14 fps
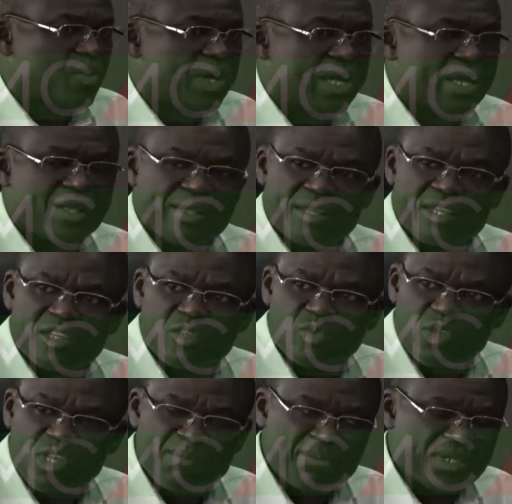why
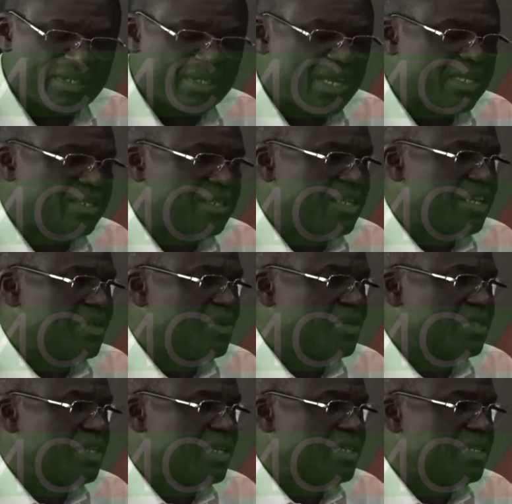doing business in Edo
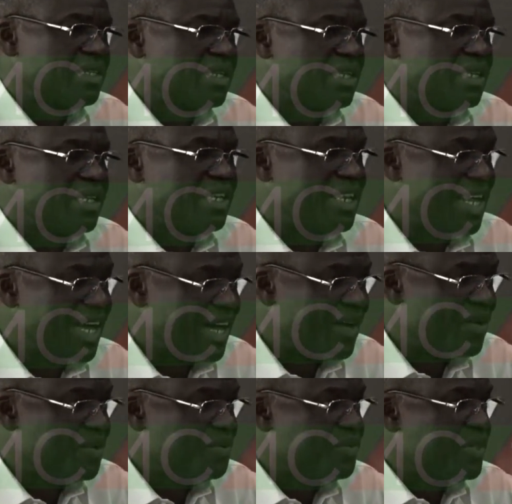State
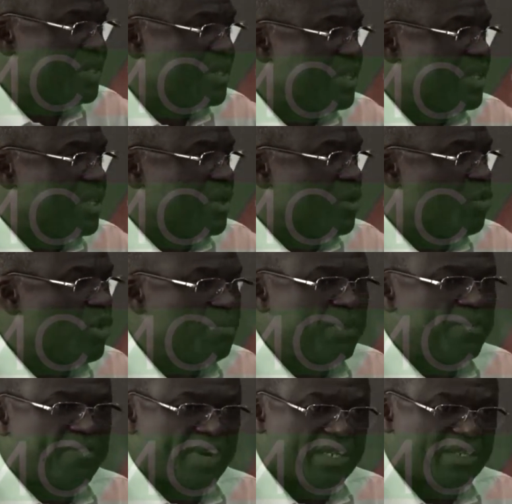now will
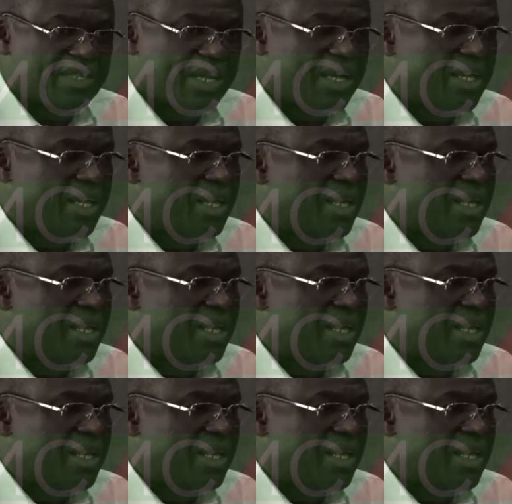be faster,